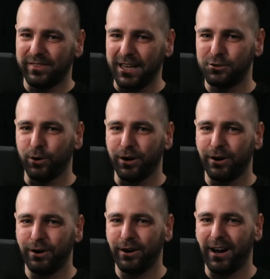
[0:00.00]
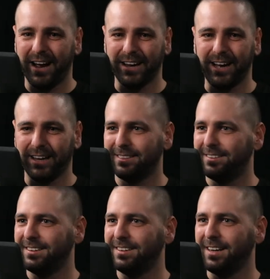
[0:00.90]
that's where I got
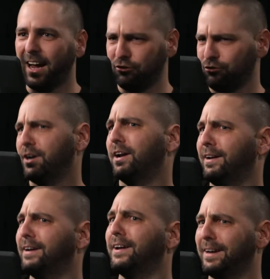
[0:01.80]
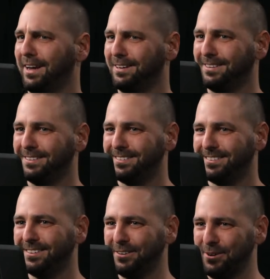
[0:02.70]
the adrenaline, I
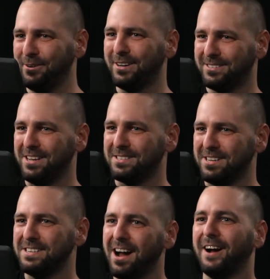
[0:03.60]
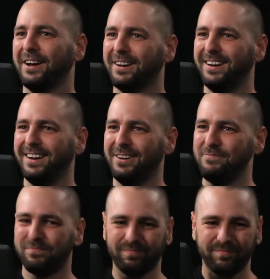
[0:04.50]
guess. You know, as a, as a young uh,
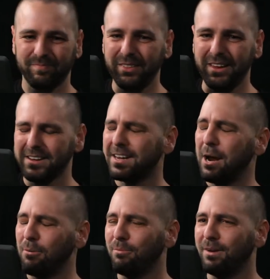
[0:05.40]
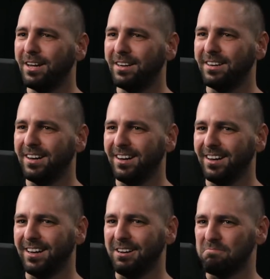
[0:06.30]
cameraman,
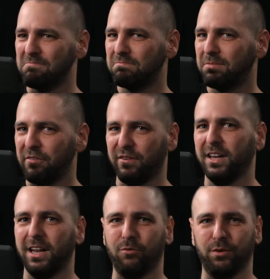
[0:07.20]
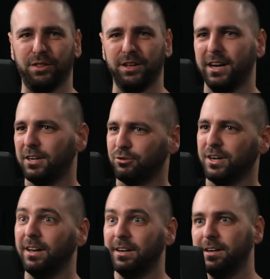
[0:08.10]
uh, I fell in love with the
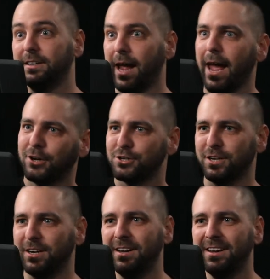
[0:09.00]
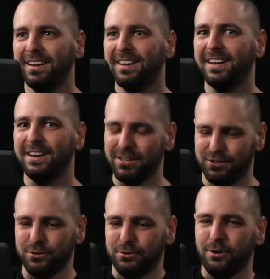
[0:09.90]
adrenaline and the action. And as
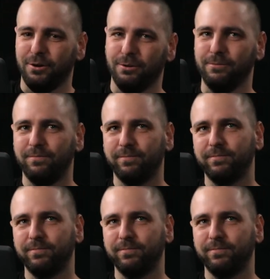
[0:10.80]
you grow,